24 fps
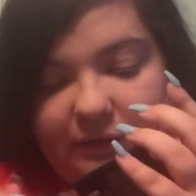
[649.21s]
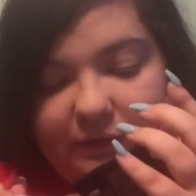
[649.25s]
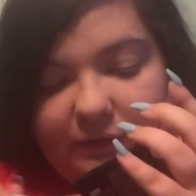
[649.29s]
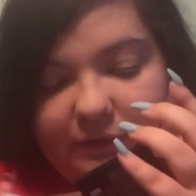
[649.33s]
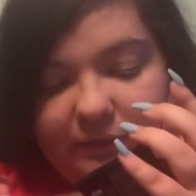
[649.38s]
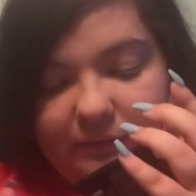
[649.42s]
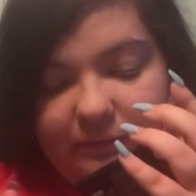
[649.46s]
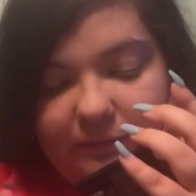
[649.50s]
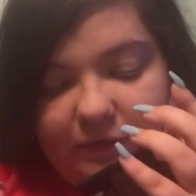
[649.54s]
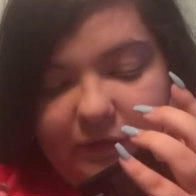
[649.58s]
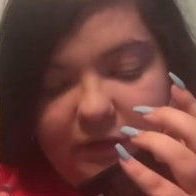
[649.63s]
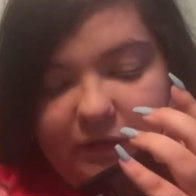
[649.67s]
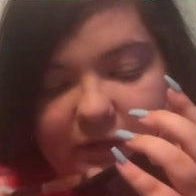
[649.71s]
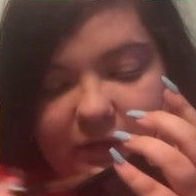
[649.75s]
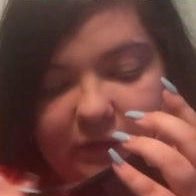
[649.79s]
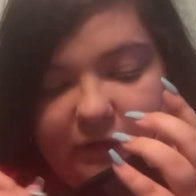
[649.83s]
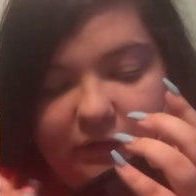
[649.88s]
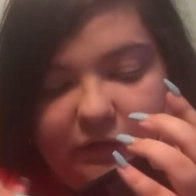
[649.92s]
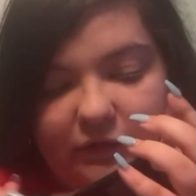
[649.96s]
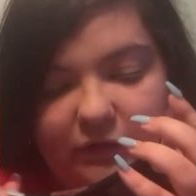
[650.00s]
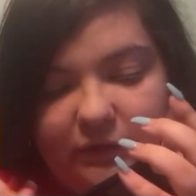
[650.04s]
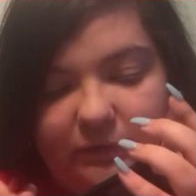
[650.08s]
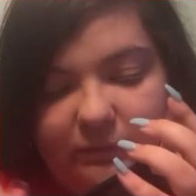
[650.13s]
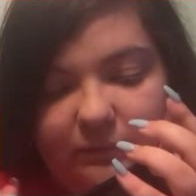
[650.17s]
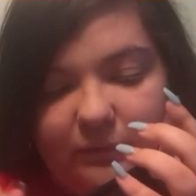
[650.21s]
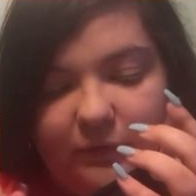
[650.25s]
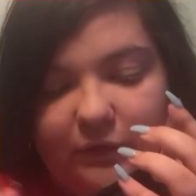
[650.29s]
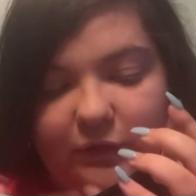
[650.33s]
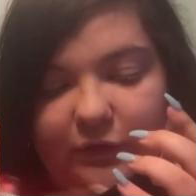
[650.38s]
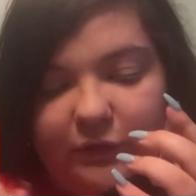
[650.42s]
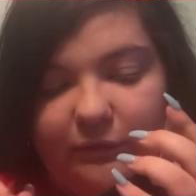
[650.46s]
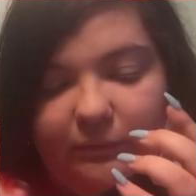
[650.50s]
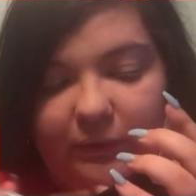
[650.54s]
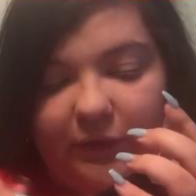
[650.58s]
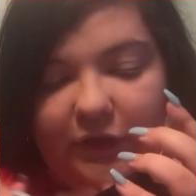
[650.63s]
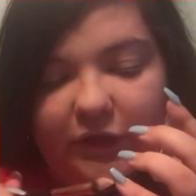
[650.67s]
So I'm just gonna swirl
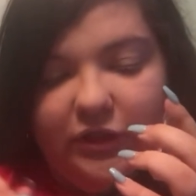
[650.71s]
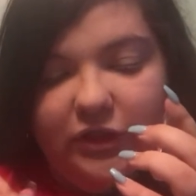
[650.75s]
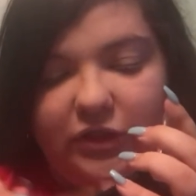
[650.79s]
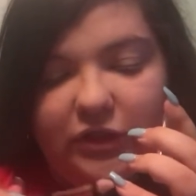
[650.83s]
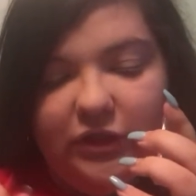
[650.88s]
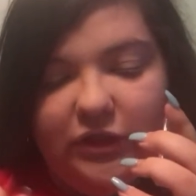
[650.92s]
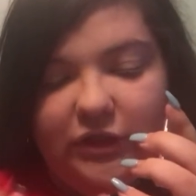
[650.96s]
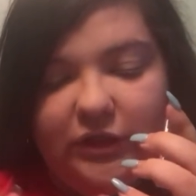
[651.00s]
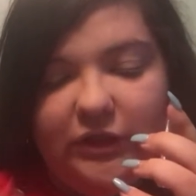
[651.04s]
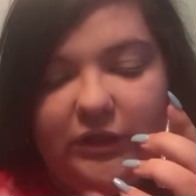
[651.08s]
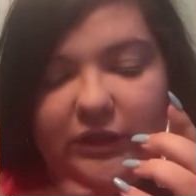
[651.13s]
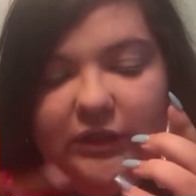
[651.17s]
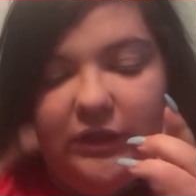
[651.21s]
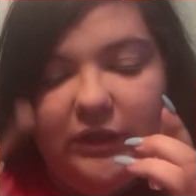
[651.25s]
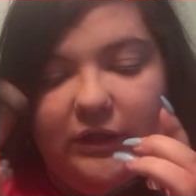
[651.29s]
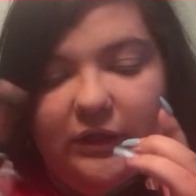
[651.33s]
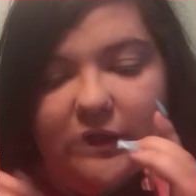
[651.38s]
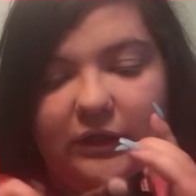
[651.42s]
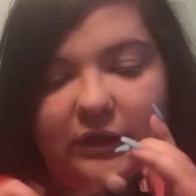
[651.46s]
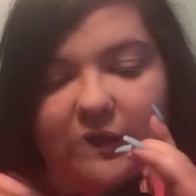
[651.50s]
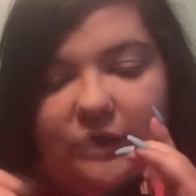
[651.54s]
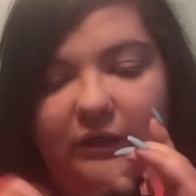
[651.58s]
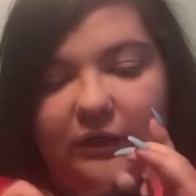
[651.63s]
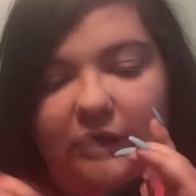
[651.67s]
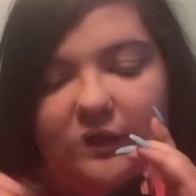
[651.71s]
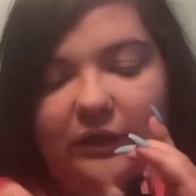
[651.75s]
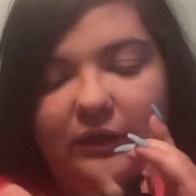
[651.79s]
the brush here,